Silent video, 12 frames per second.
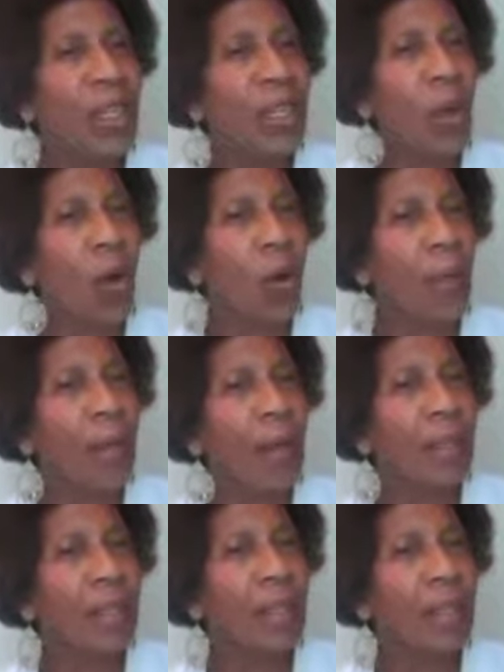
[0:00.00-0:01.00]
talk about
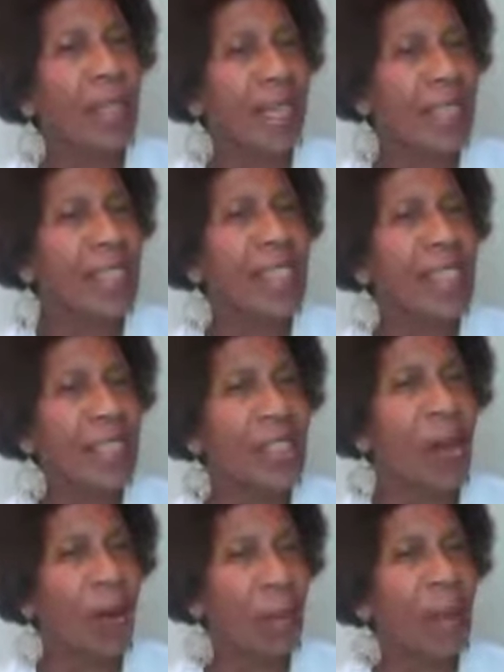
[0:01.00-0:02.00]
legacies and
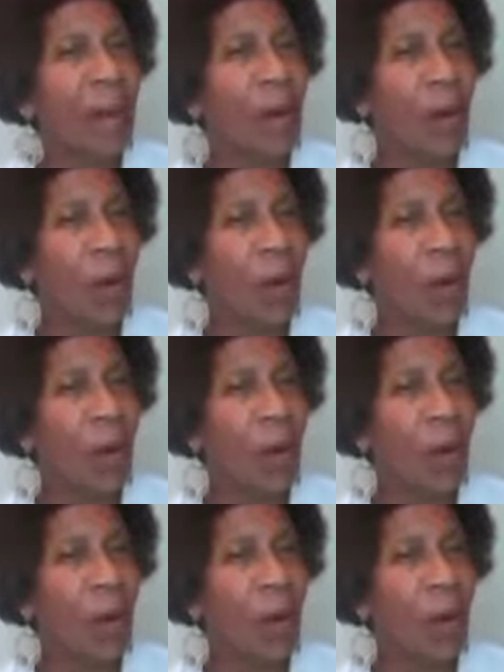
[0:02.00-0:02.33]
talk about